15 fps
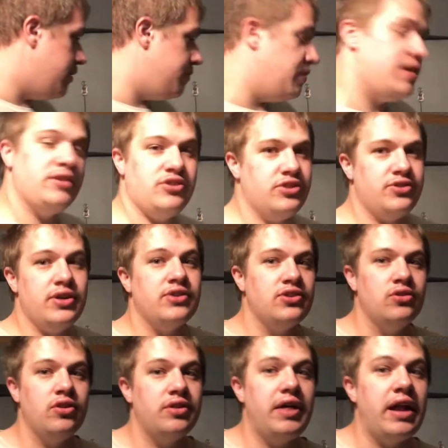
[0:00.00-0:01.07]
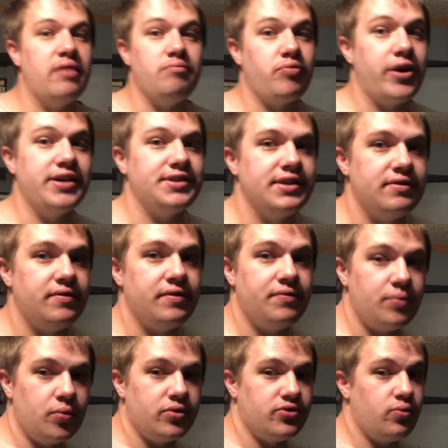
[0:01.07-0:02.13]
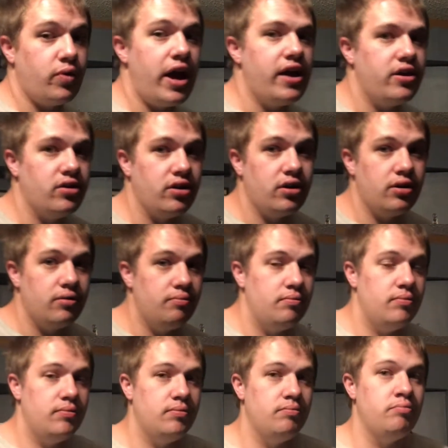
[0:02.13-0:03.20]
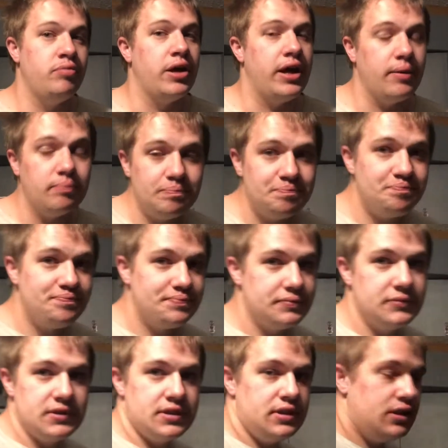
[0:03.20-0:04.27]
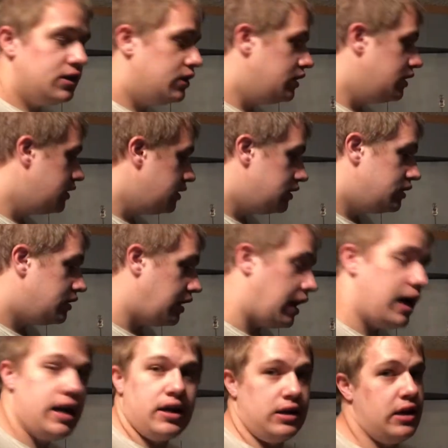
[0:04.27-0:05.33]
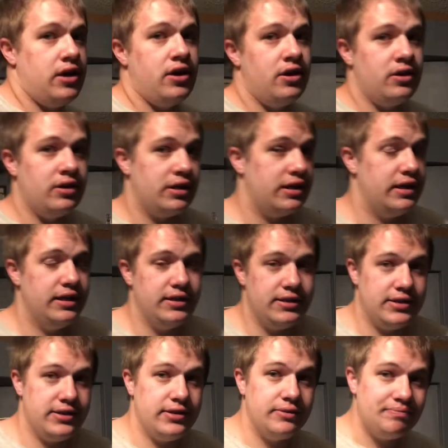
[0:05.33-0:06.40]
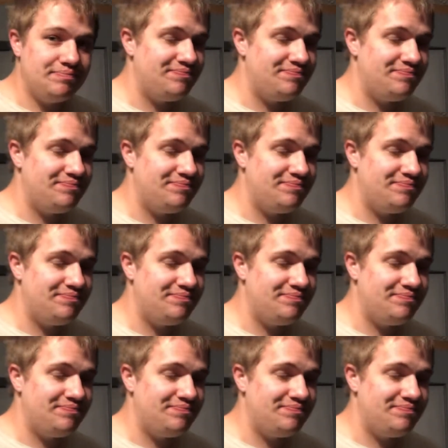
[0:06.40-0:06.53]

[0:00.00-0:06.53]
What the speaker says: it just doesn't look that impressive if it was regular. But I don't know. It's